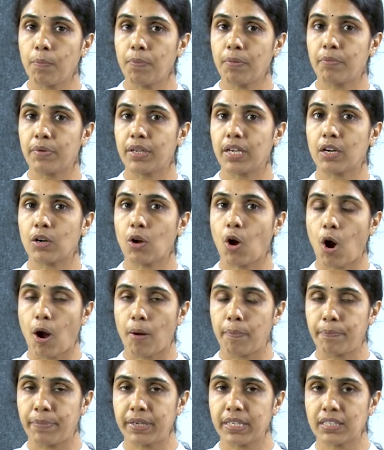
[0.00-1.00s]
We are
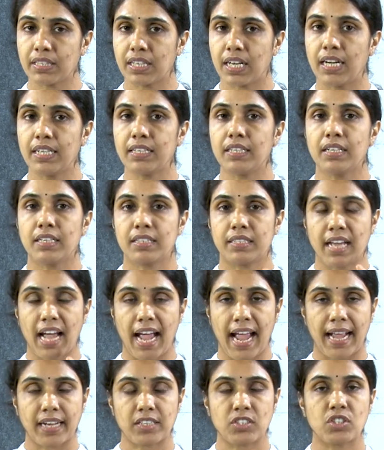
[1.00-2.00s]
hoping that the
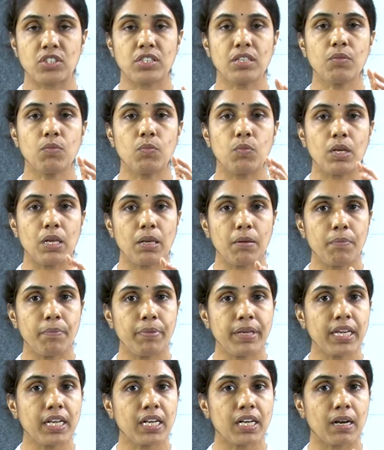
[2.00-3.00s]
action will
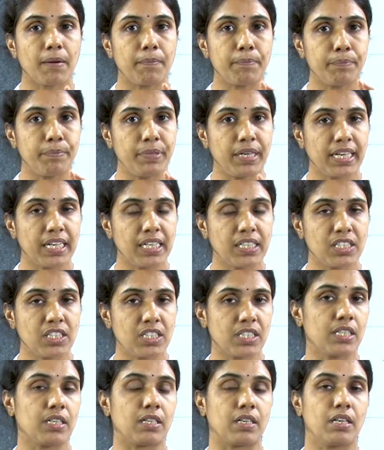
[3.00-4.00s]
be
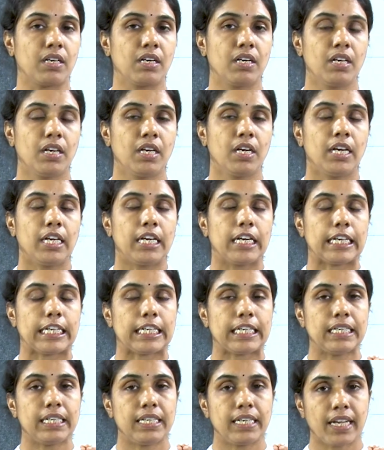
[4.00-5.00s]
completed
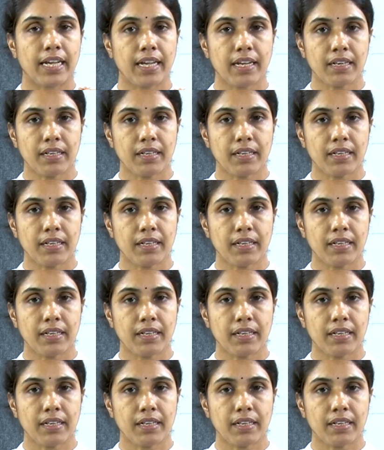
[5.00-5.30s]
in a